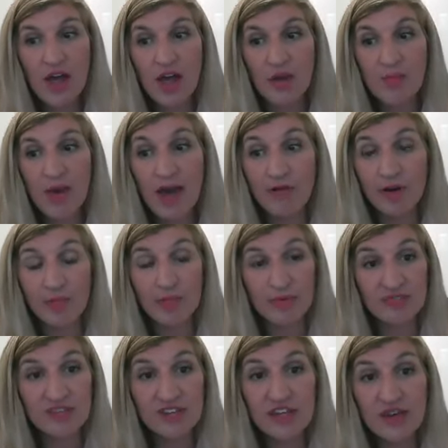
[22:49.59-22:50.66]
how to
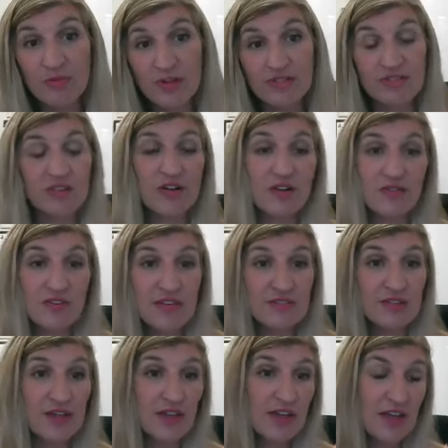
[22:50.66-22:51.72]
proceed once their
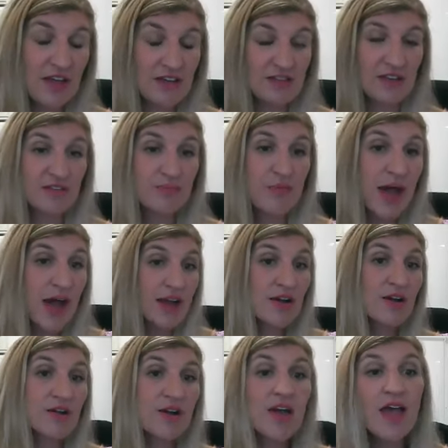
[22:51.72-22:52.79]
visa has
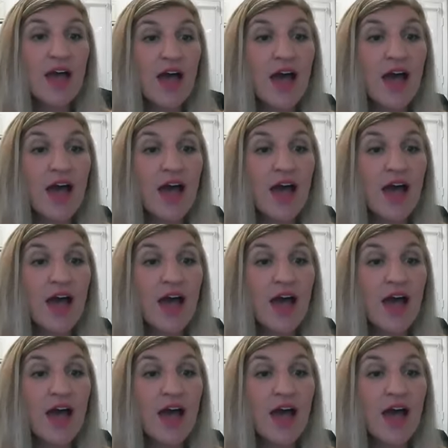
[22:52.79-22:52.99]
expired.